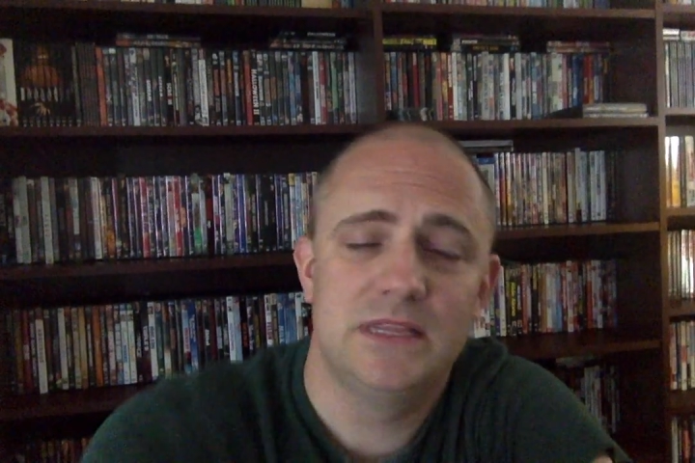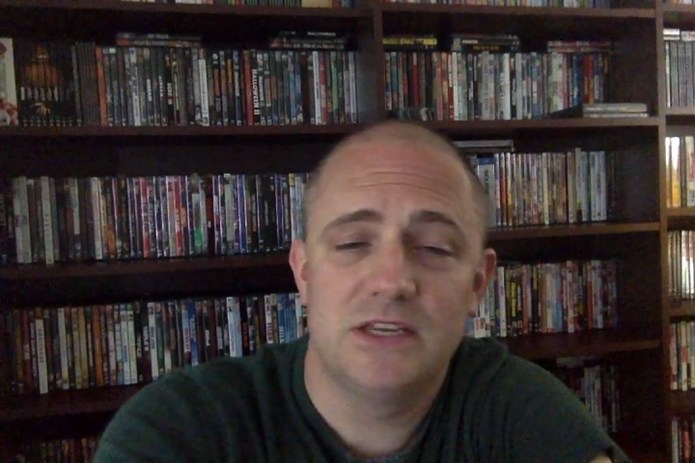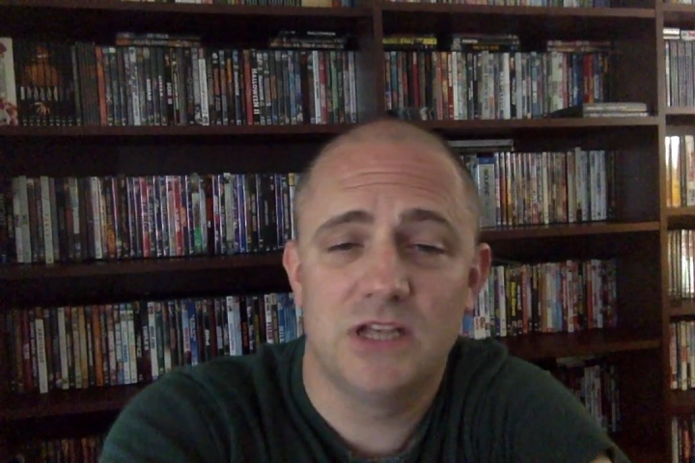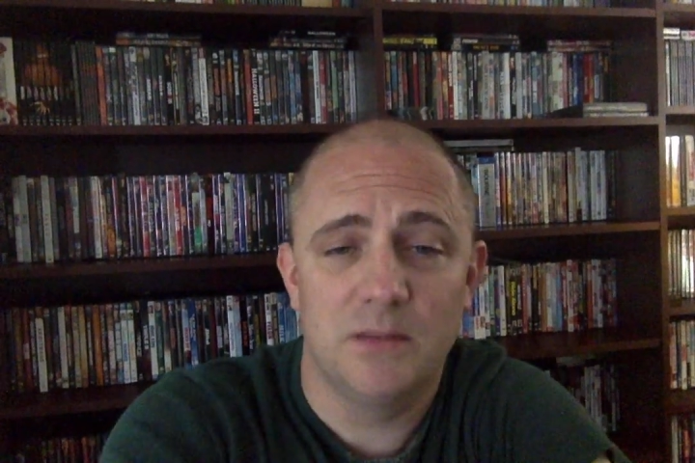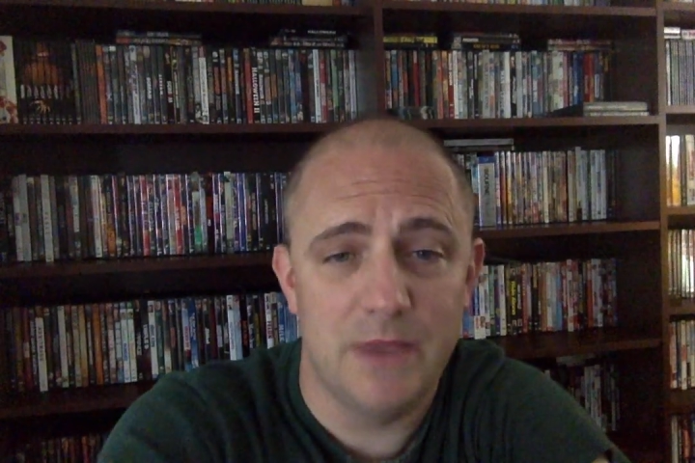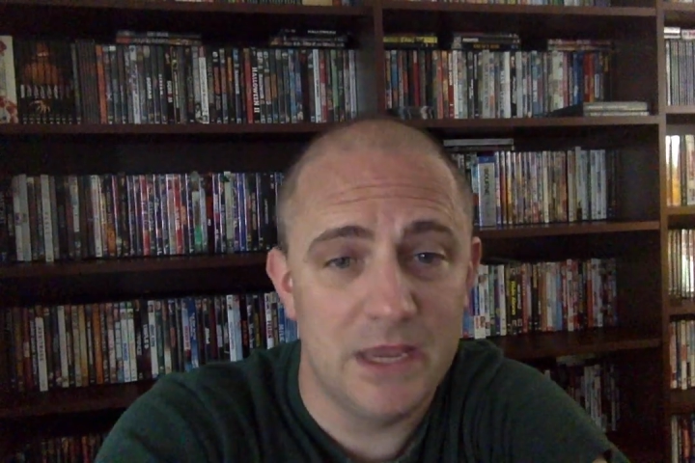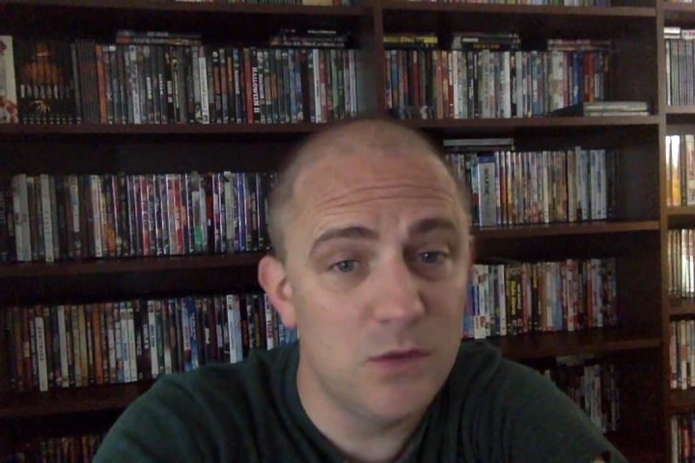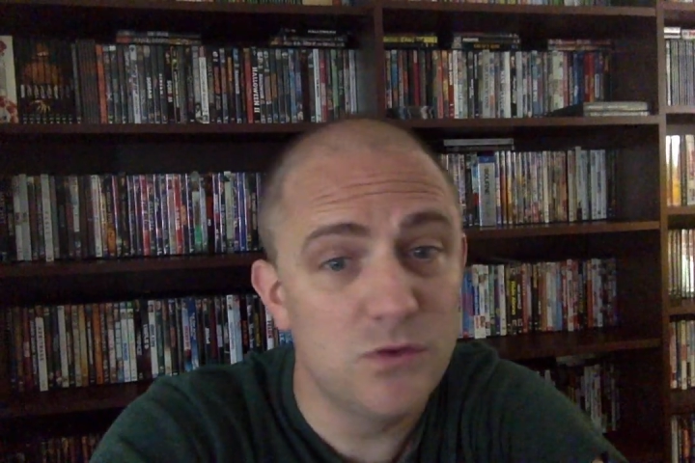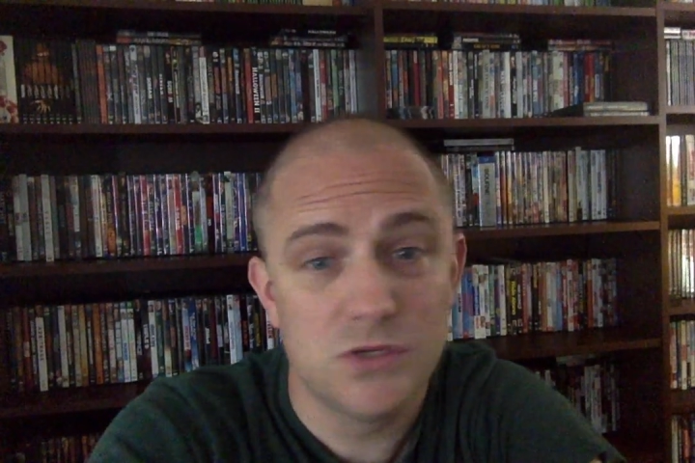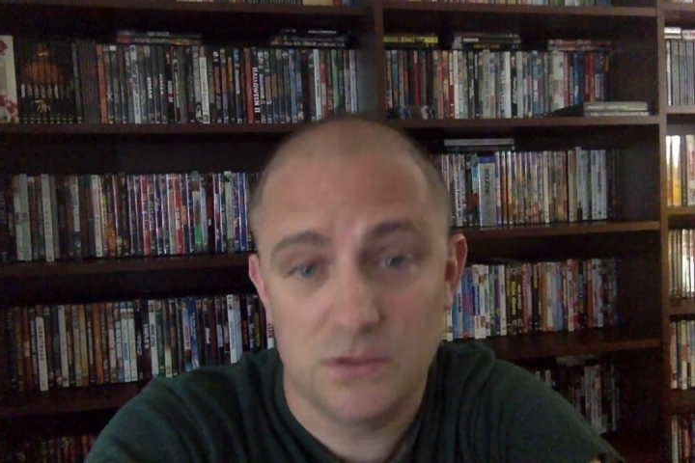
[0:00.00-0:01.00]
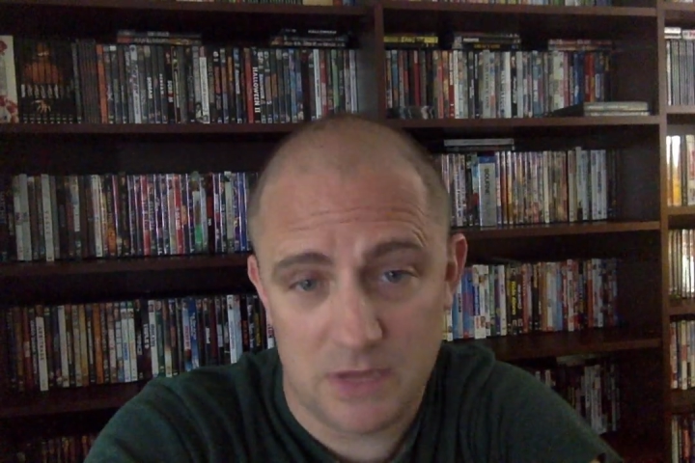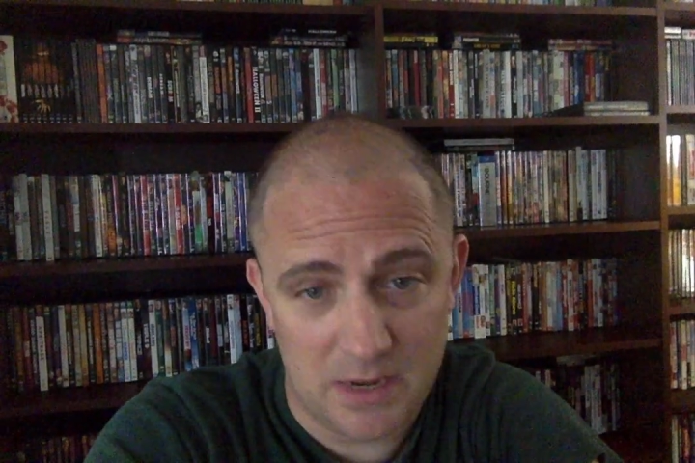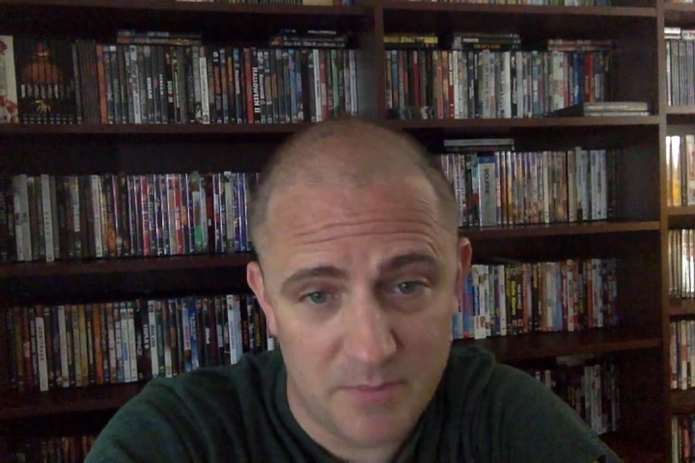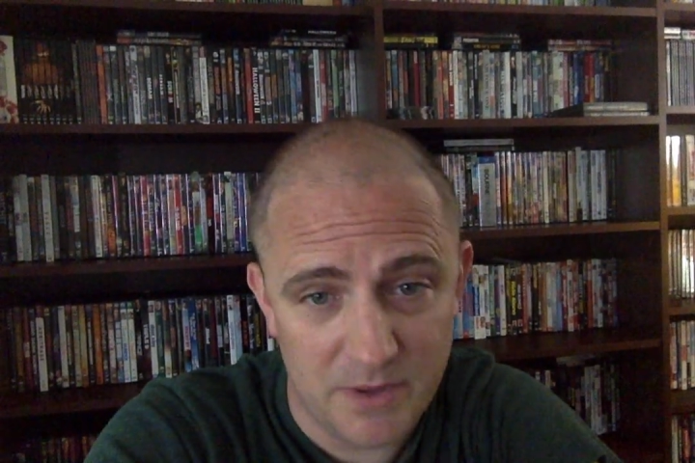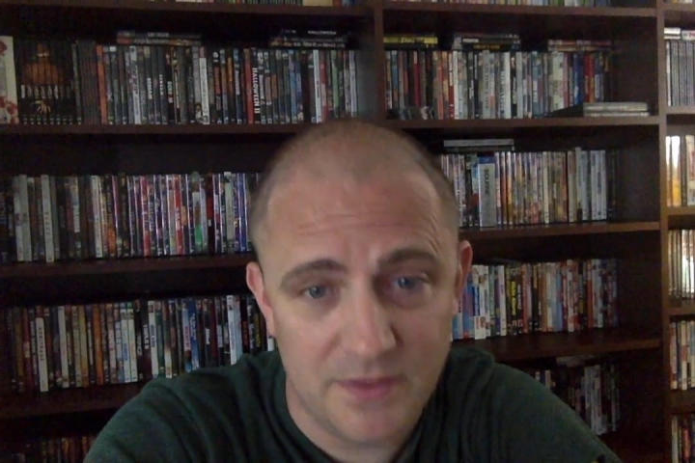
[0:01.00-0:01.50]
D J LeMahieu's
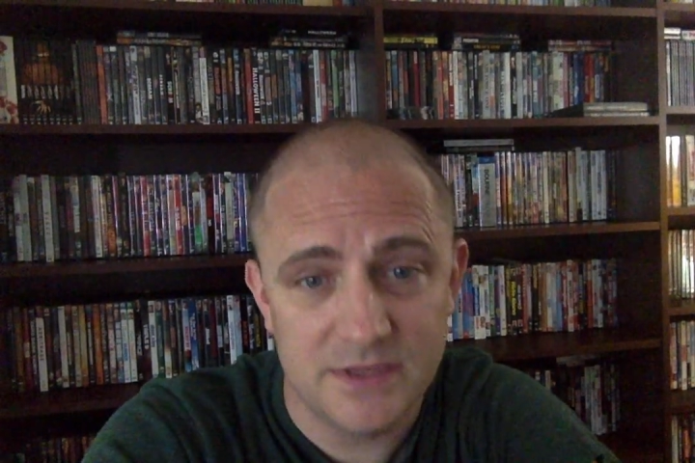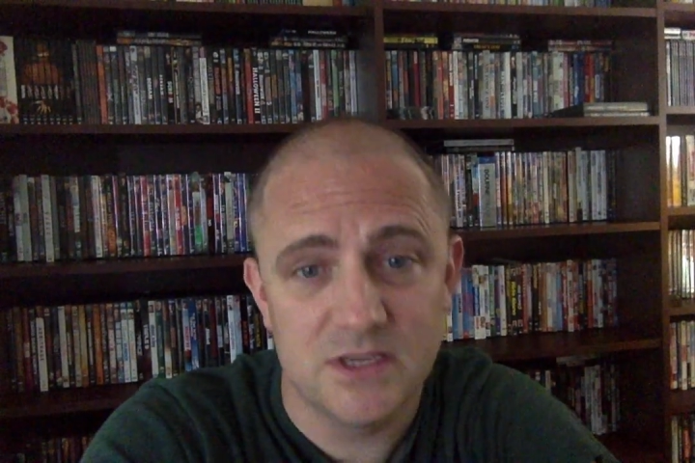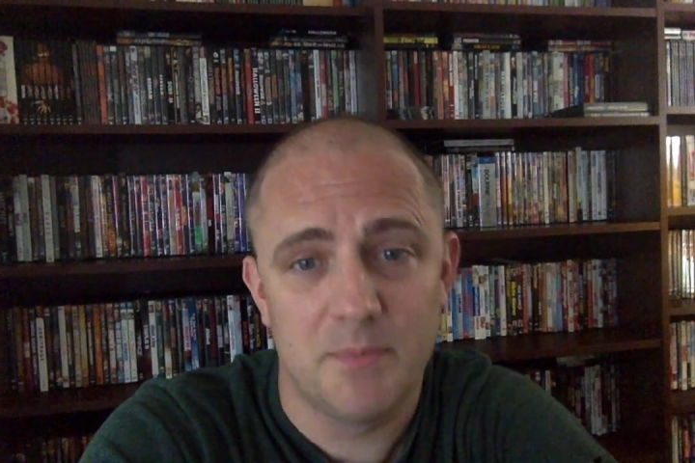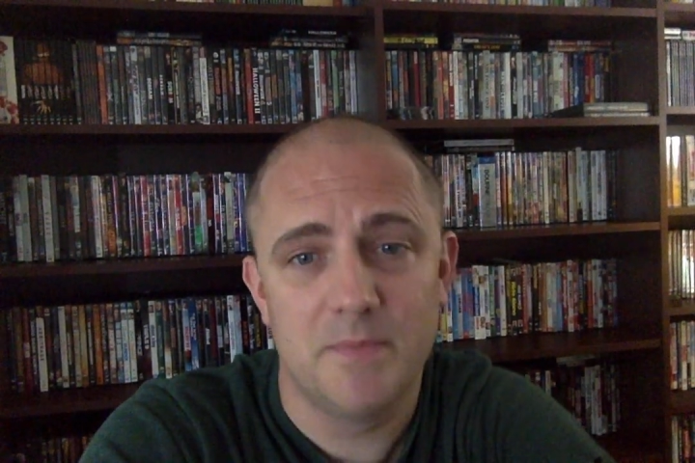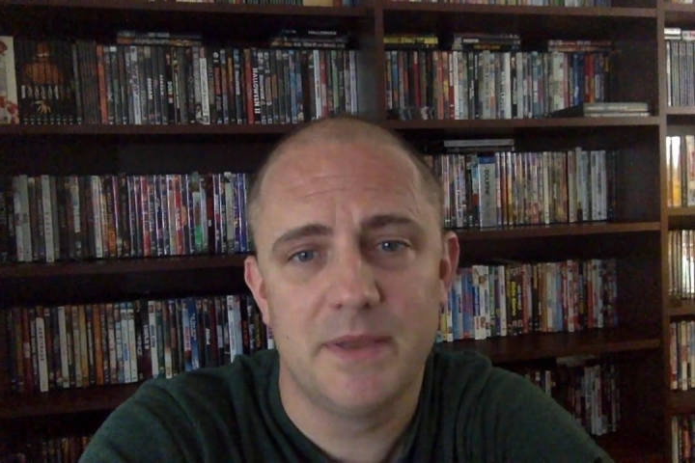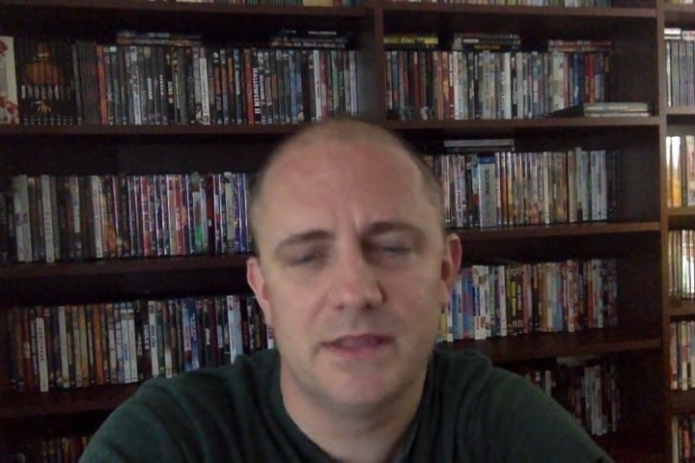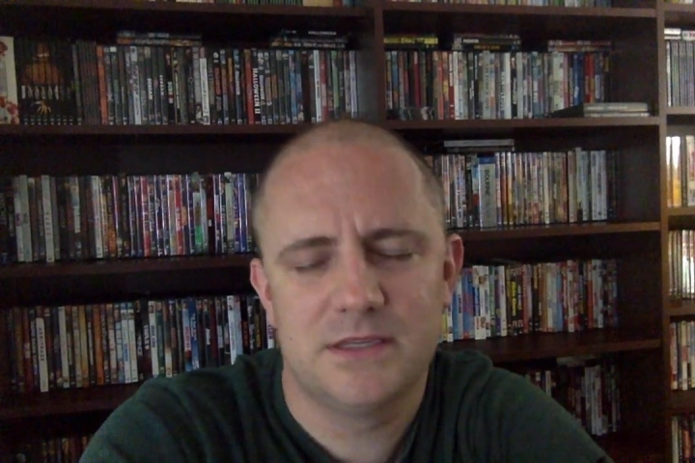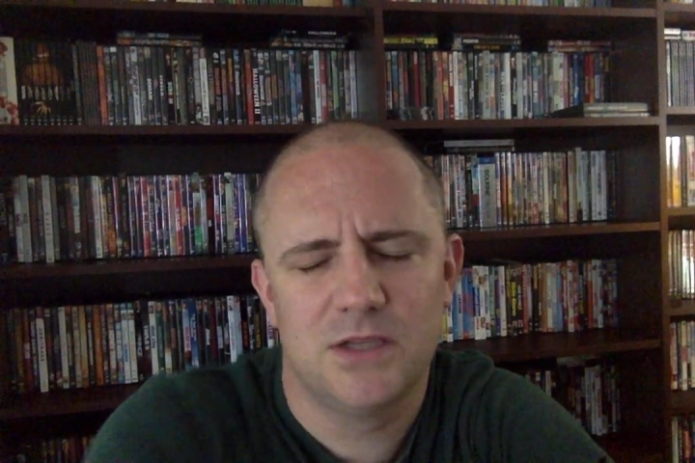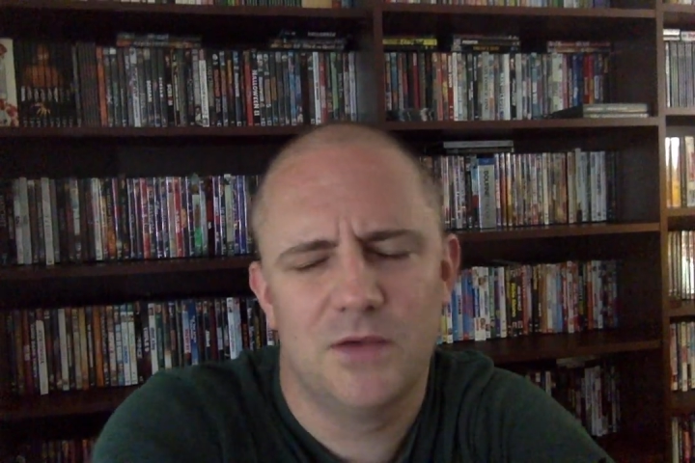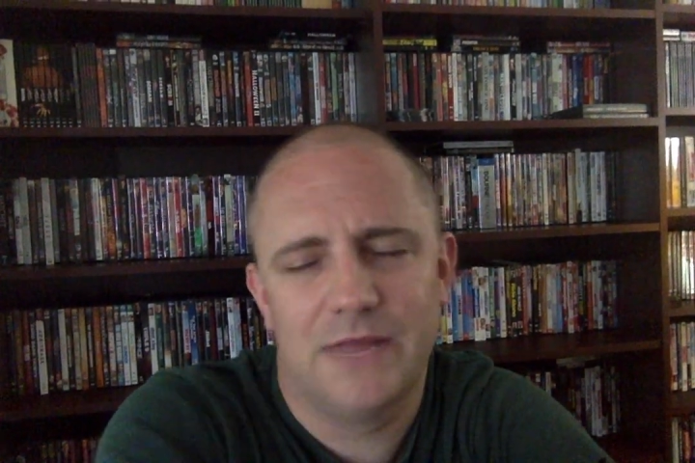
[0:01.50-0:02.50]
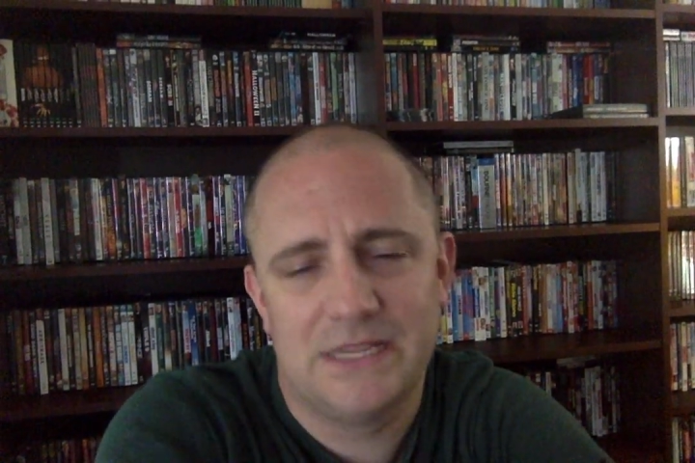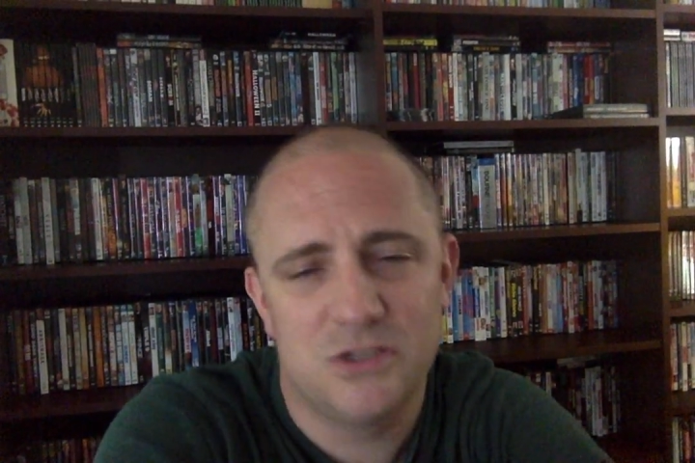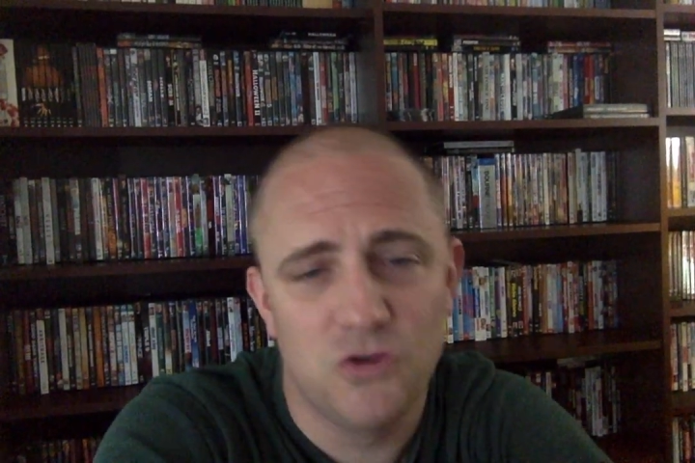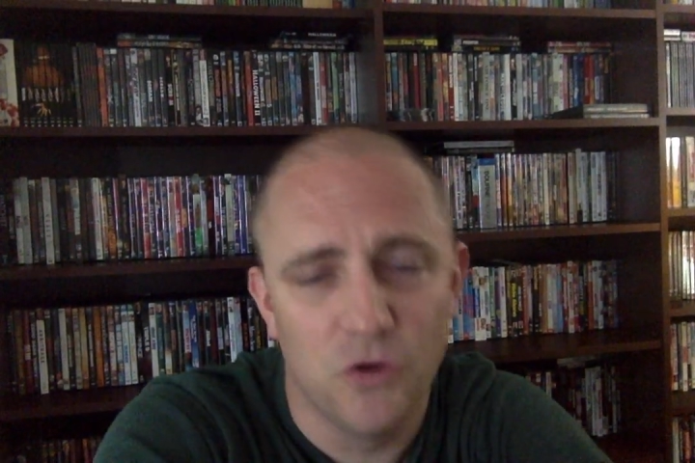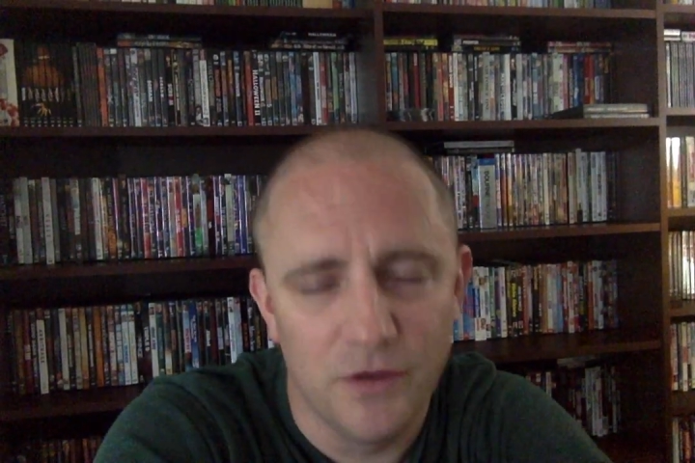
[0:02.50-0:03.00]
kind of picked things up a bit, so that's
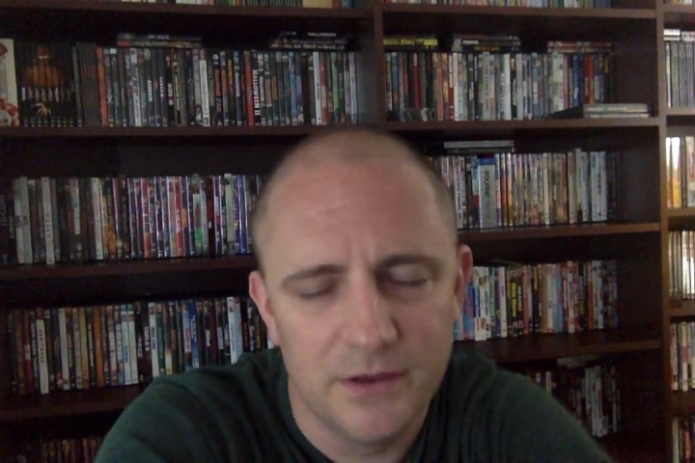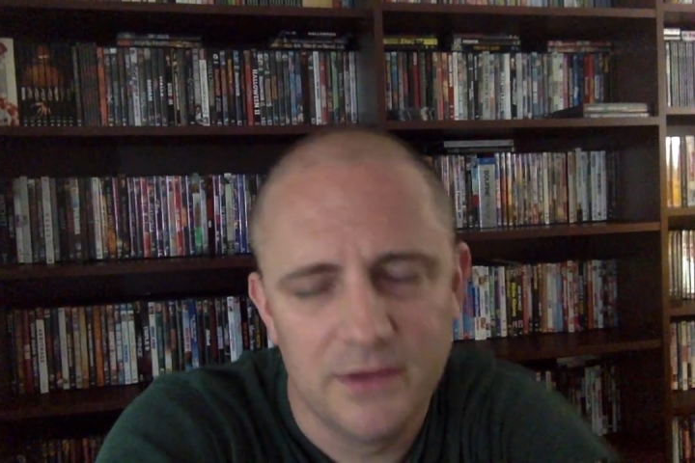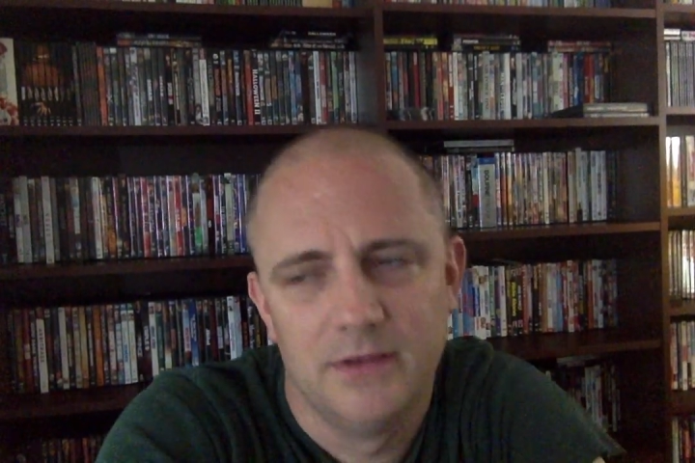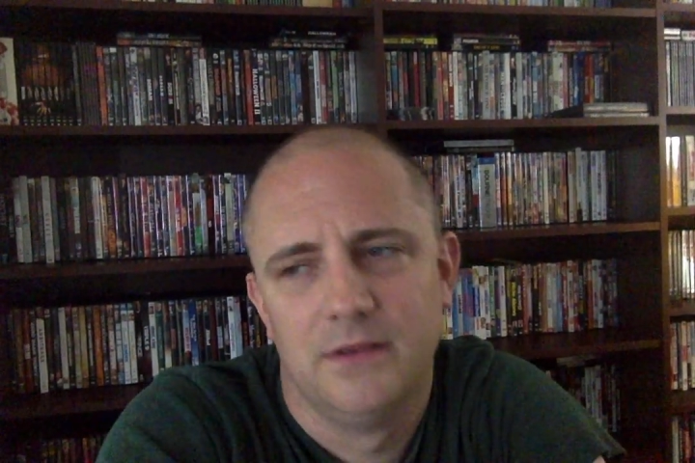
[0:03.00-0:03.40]
good.